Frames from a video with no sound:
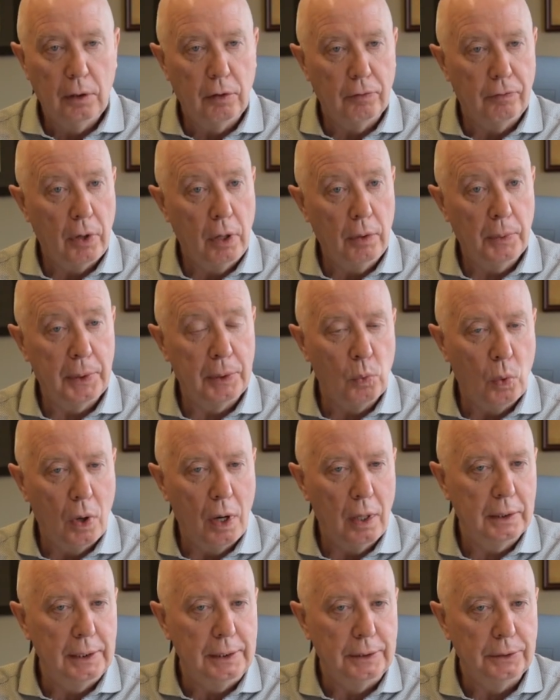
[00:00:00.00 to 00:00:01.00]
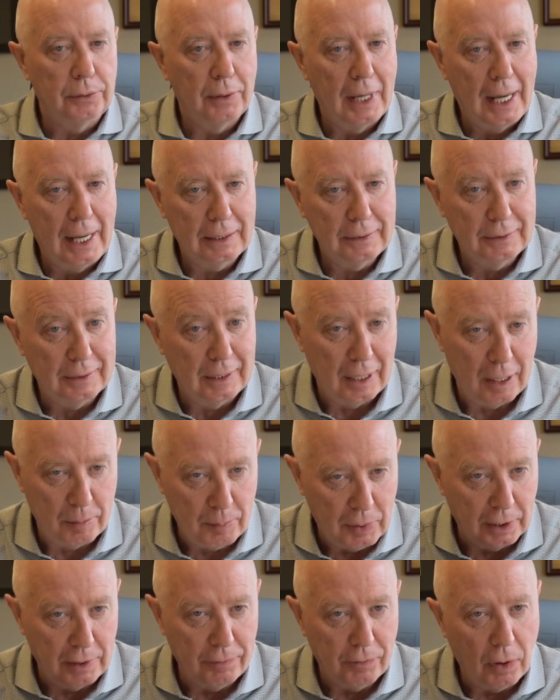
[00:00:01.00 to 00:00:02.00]
The following walking tracks, and I
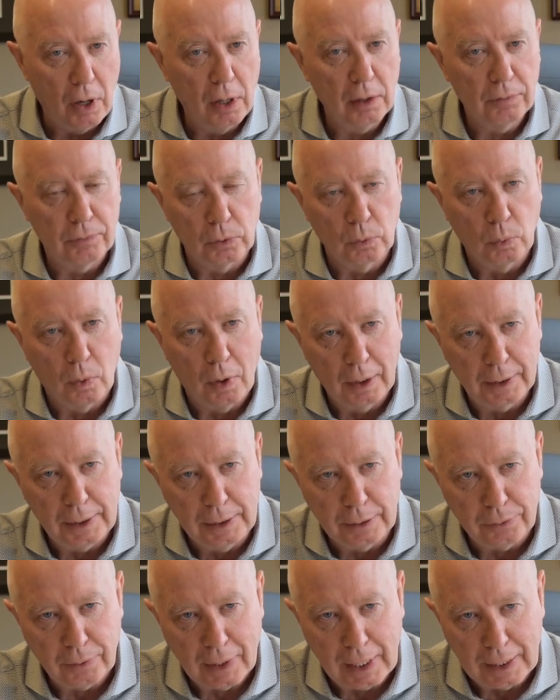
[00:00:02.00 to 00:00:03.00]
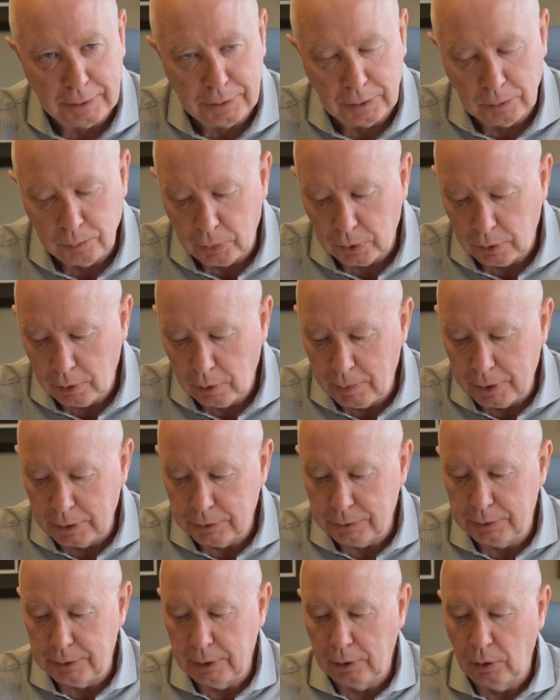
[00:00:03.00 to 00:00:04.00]
believe all of our walking tracks in Burnaby
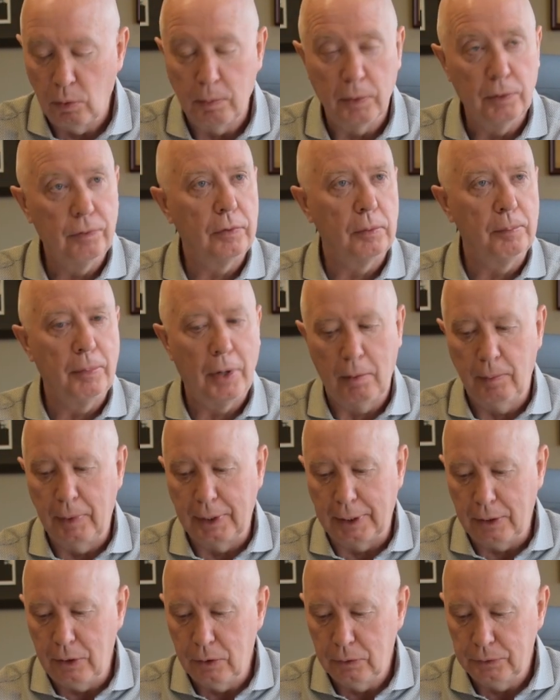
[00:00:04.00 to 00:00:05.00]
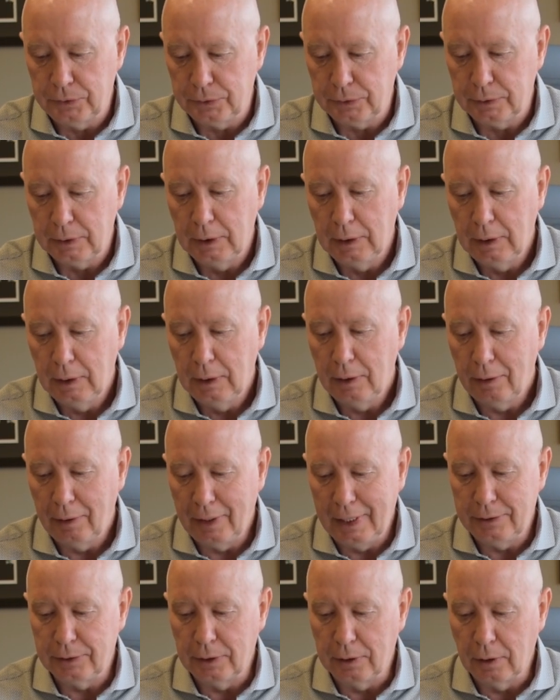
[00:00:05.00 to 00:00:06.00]
are still open for public use.
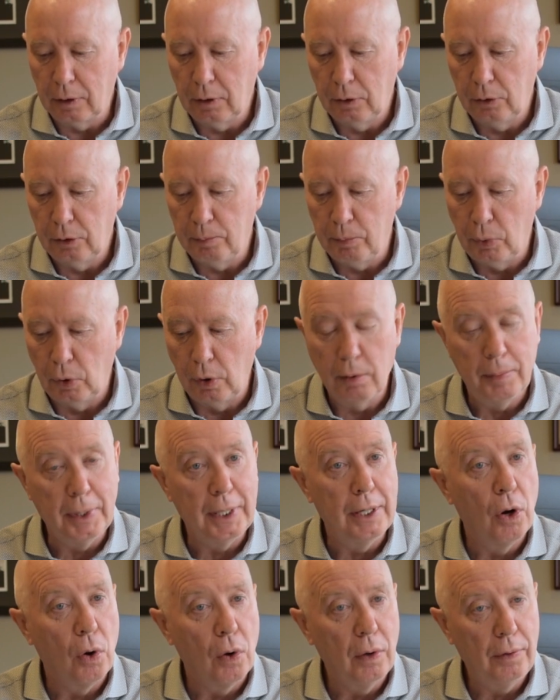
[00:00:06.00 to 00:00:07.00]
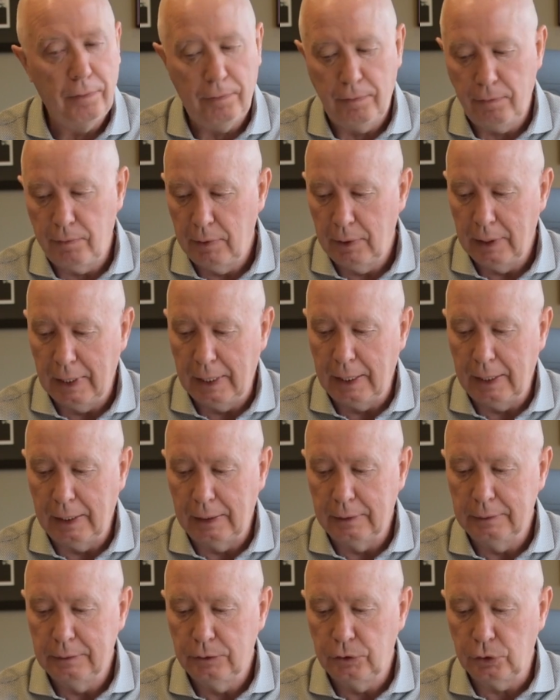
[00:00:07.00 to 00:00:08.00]
These include Burnaby North
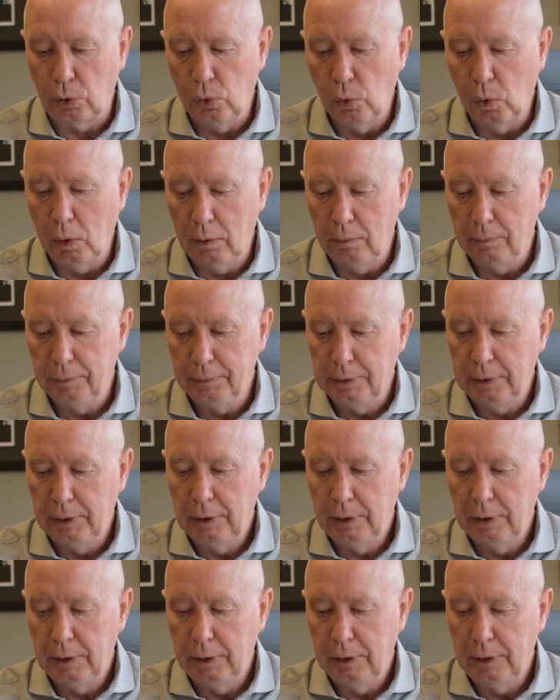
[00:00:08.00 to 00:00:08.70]
School,